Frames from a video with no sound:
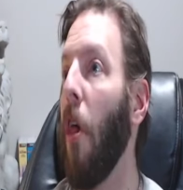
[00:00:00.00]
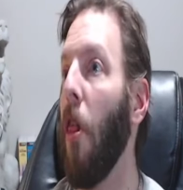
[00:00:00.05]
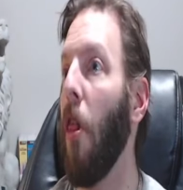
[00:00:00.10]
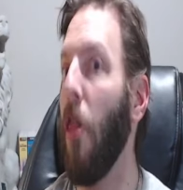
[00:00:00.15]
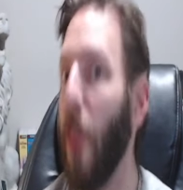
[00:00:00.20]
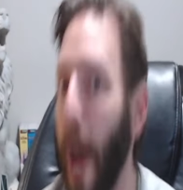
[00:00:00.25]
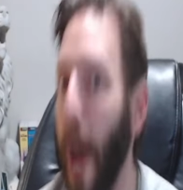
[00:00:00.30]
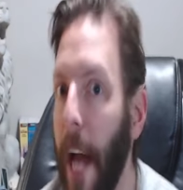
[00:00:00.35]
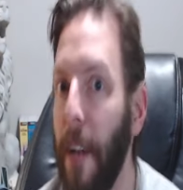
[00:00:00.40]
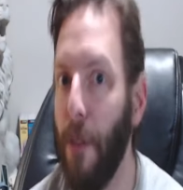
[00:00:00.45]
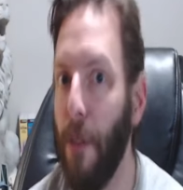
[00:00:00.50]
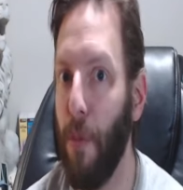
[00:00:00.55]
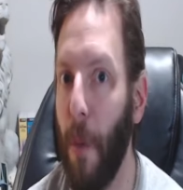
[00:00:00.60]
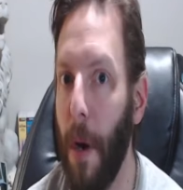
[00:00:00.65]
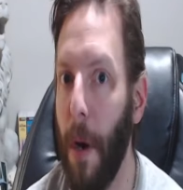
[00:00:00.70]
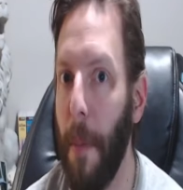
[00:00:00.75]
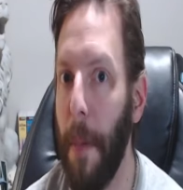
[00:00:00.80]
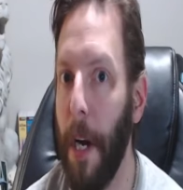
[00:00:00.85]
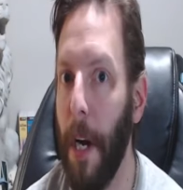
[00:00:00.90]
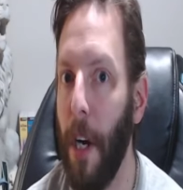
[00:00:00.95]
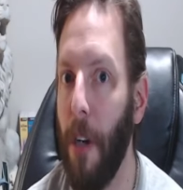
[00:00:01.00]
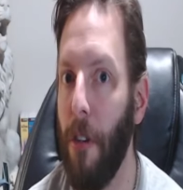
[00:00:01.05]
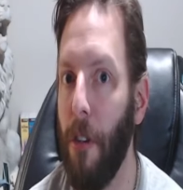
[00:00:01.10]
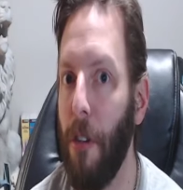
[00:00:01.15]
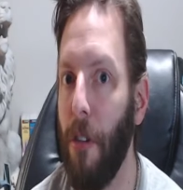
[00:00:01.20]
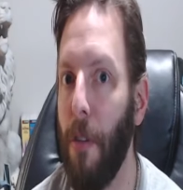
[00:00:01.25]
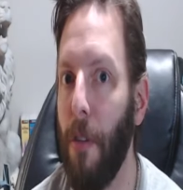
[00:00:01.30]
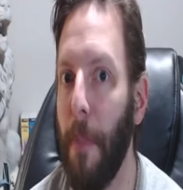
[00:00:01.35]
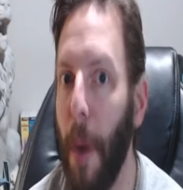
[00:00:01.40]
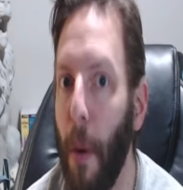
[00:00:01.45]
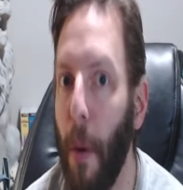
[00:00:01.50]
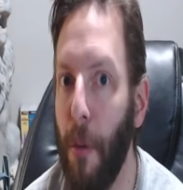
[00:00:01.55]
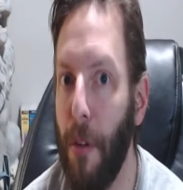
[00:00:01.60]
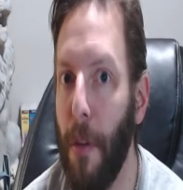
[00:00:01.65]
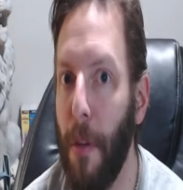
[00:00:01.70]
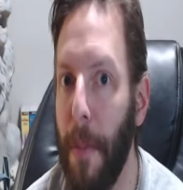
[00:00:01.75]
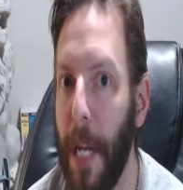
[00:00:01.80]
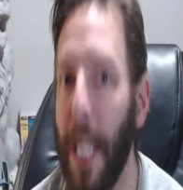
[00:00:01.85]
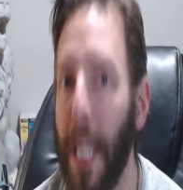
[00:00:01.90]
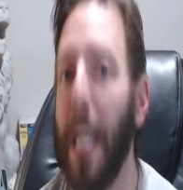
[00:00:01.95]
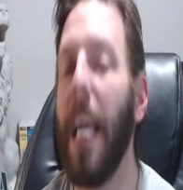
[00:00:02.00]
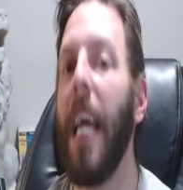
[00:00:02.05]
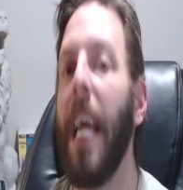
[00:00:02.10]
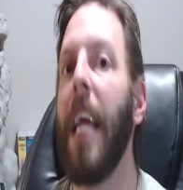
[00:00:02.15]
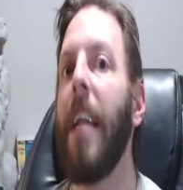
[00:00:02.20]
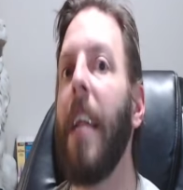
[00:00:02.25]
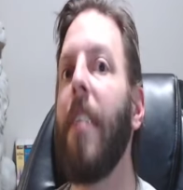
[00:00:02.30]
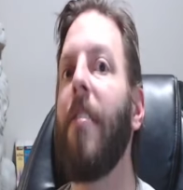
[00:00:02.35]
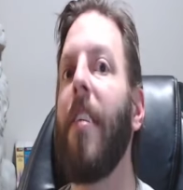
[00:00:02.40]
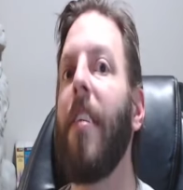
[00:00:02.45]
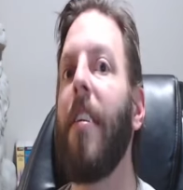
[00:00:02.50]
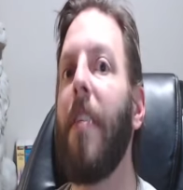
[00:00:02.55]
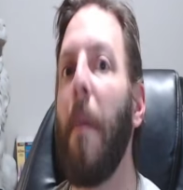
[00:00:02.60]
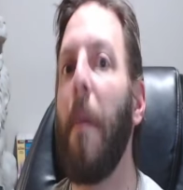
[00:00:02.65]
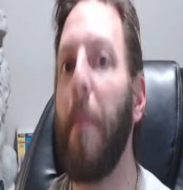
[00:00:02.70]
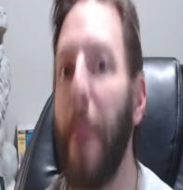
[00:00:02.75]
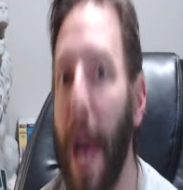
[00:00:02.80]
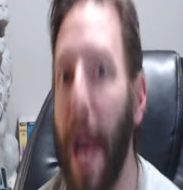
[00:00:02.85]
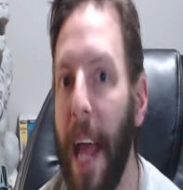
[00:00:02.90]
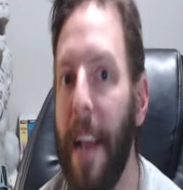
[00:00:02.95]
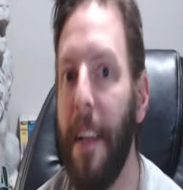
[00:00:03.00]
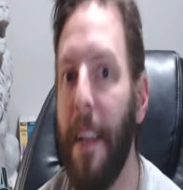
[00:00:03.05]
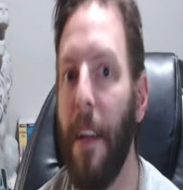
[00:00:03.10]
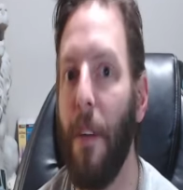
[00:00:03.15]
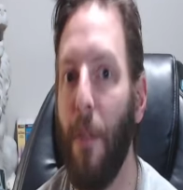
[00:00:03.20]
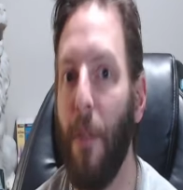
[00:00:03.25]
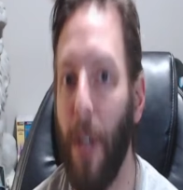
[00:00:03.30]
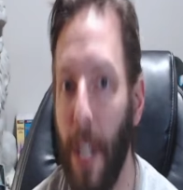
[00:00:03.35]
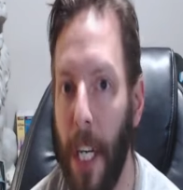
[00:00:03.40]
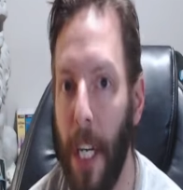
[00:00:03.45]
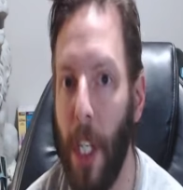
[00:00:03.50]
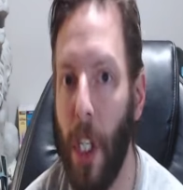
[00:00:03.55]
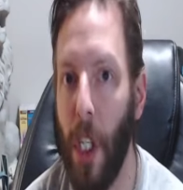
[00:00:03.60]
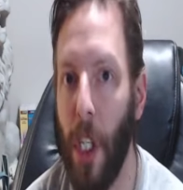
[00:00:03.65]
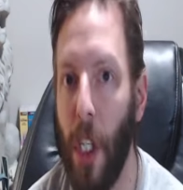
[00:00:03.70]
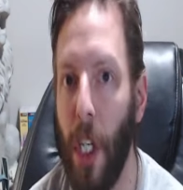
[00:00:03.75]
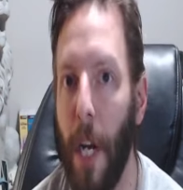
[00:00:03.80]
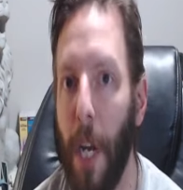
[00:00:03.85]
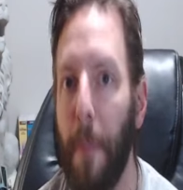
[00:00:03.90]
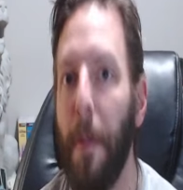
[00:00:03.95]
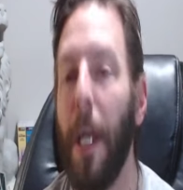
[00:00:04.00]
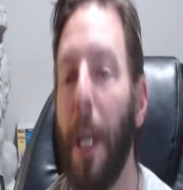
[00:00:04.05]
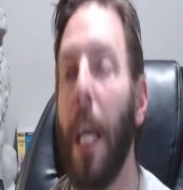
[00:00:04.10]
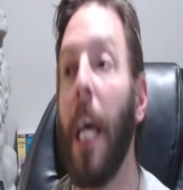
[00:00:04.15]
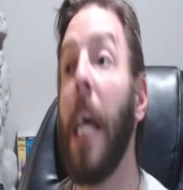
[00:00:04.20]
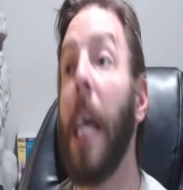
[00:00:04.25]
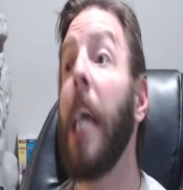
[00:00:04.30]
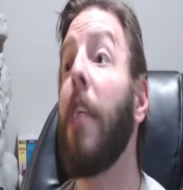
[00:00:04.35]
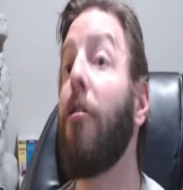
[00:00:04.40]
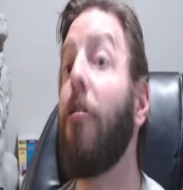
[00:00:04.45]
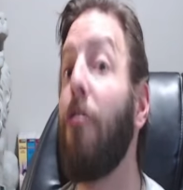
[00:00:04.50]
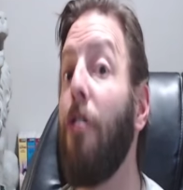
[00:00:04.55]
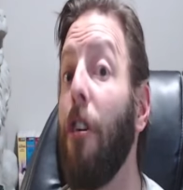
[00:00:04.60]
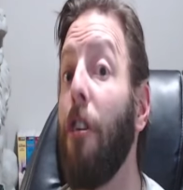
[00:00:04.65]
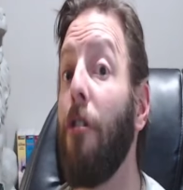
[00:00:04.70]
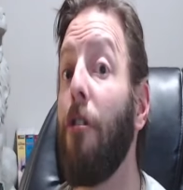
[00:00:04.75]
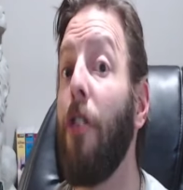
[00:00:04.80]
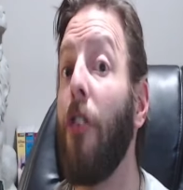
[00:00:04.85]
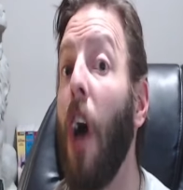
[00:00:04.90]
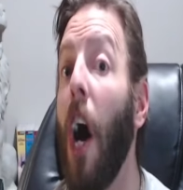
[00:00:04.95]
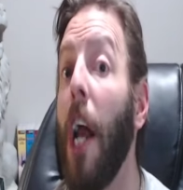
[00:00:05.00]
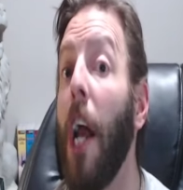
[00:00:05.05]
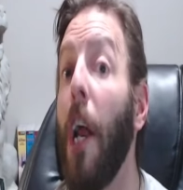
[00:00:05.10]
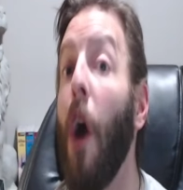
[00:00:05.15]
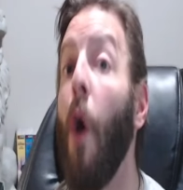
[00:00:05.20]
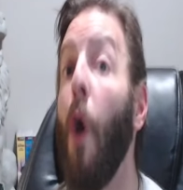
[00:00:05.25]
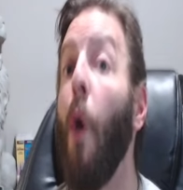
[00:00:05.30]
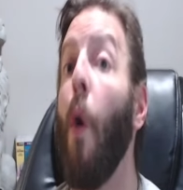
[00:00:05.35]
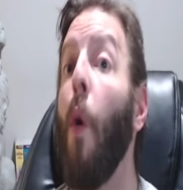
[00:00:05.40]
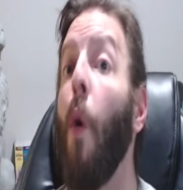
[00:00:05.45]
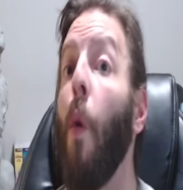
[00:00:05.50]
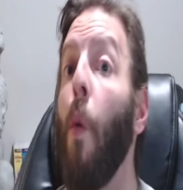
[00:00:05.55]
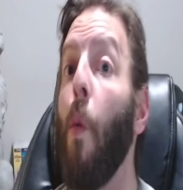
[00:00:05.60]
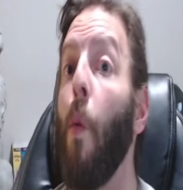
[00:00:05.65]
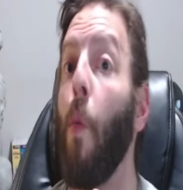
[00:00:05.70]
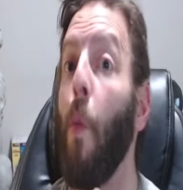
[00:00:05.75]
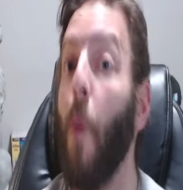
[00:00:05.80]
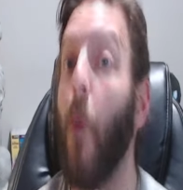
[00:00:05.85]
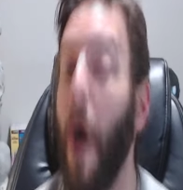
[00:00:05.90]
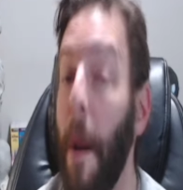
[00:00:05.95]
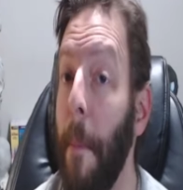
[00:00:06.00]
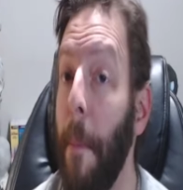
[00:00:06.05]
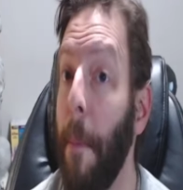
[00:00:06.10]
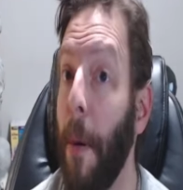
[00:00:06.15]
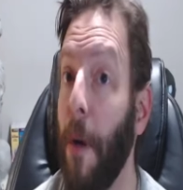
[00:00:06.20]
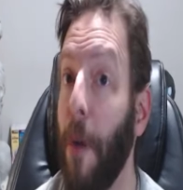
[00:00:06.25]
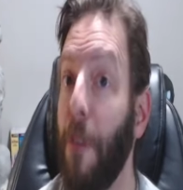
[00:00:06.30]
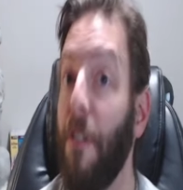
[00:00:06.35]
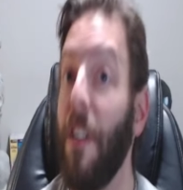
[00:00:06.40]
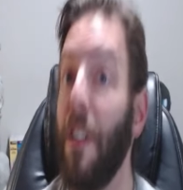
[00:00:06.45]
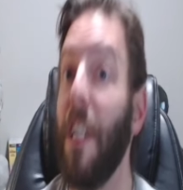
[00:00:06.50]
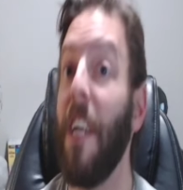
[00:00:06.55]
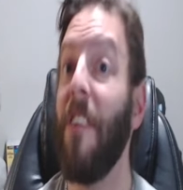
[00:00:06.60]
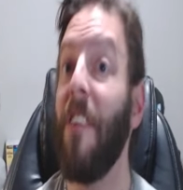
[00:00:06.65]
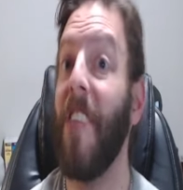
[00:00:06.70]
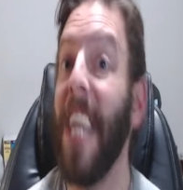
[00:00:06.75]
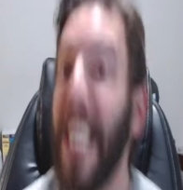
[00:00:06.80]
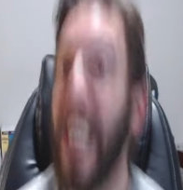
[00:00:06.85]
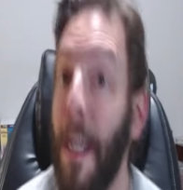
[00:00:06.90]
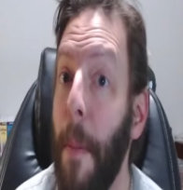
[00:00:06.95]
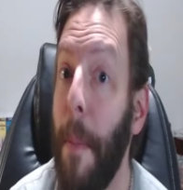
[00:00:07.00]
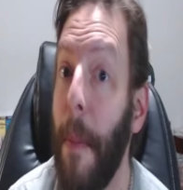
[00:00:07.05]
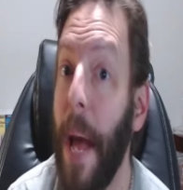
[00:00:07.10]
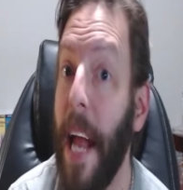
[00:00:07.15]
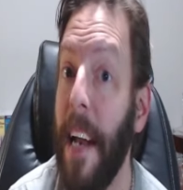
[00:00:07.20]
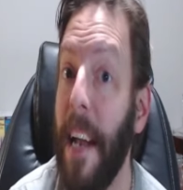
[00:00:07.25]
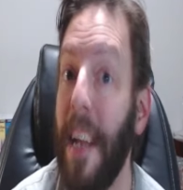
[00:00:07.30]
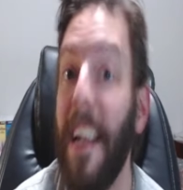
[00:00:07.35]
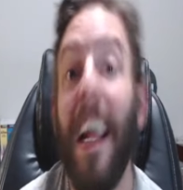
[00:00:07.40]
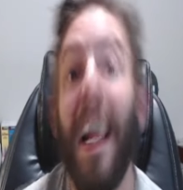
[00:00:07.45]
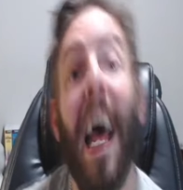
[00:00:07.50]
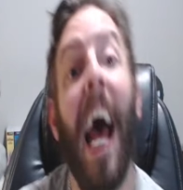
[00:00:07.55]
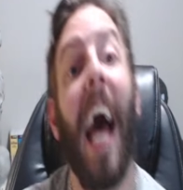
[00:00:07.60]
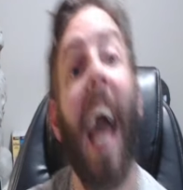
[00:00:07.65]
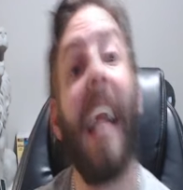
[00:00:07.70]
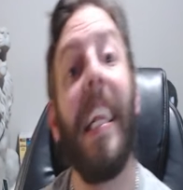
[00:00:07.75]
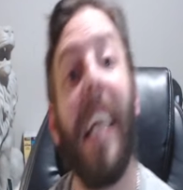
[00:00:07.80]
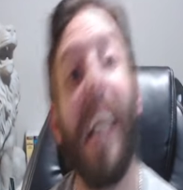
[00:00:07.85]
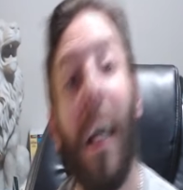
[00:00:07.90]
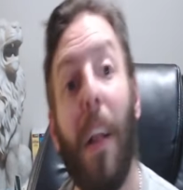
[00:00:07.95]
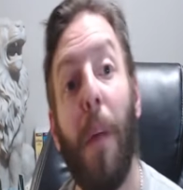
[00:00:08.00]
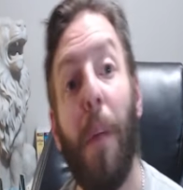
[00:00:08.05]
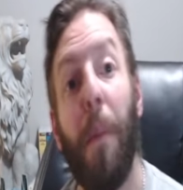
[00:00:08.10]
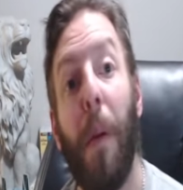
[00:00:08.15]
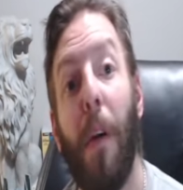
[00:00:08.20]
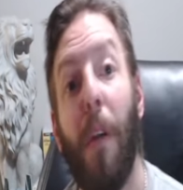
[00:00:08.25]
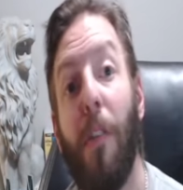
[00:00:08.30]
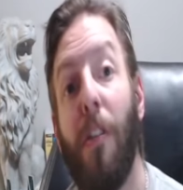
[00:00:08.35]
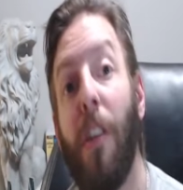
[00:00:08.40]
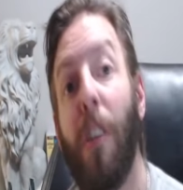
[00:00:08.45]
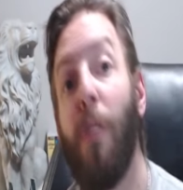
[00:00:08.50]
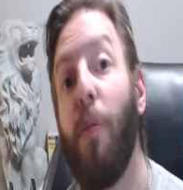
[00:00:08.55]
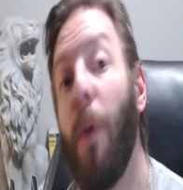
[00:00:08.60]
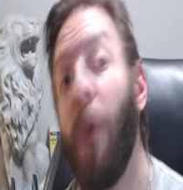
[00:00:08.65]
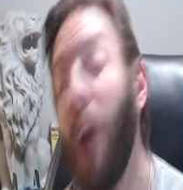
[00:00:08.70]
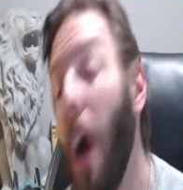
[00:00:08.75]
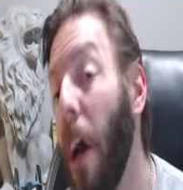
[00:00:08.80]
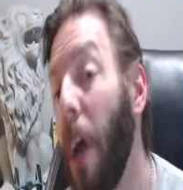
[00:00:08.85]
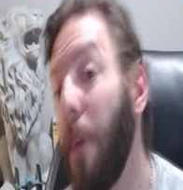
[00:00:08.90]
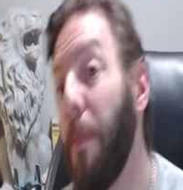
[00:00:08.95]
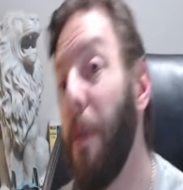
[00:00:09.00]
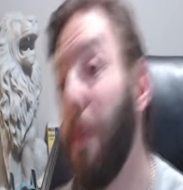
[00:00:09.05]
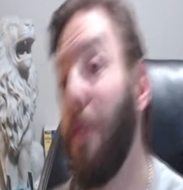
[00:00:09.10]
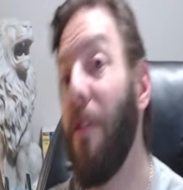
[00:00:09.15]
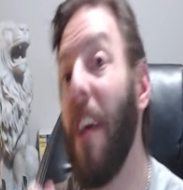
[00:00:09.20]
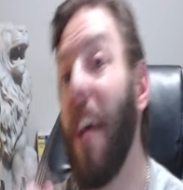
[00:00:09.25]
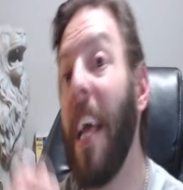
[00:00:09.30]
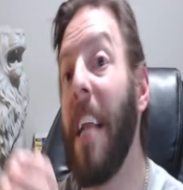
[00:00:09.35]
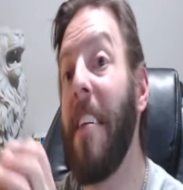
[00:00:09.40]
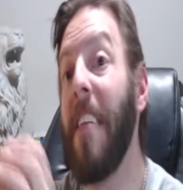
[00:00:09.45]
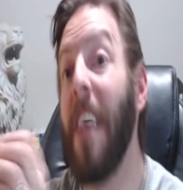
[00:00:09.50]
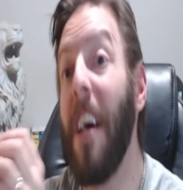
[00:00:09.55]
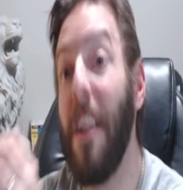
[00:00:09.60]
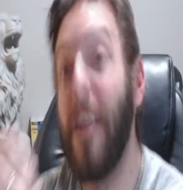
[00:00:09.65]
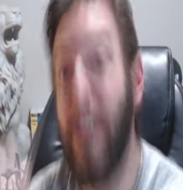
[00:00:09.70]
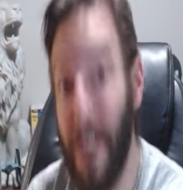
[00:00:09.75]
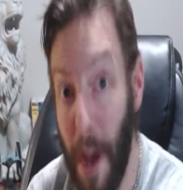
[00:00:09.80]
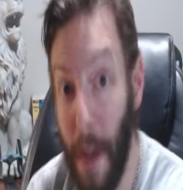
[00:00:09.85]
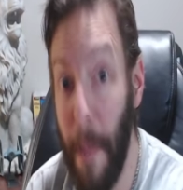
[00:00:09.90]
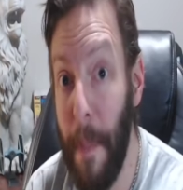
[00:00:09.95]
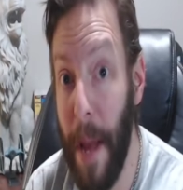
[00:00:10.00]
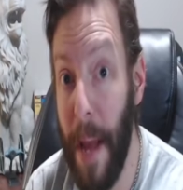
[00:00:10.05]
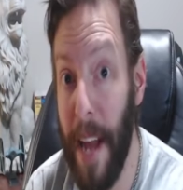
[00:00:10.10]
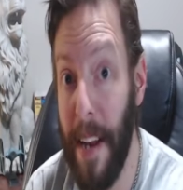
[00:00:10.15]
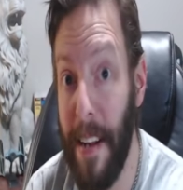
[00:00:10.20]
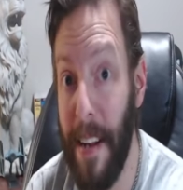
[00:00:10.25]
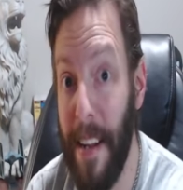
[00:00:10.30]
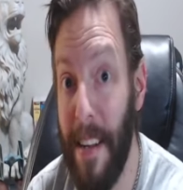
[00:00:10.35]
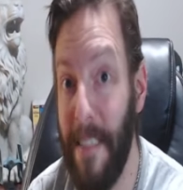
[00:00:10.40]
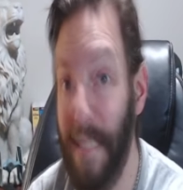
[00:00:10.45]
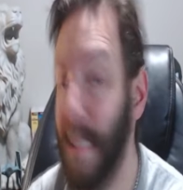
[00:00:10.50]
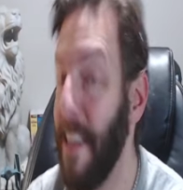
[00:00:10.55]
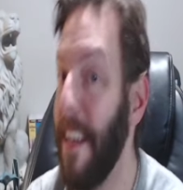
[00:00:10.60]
That is what a marriage is supposed to be. It is a dependent relationship. It's just not one person is independent and the other person is 100% dependent.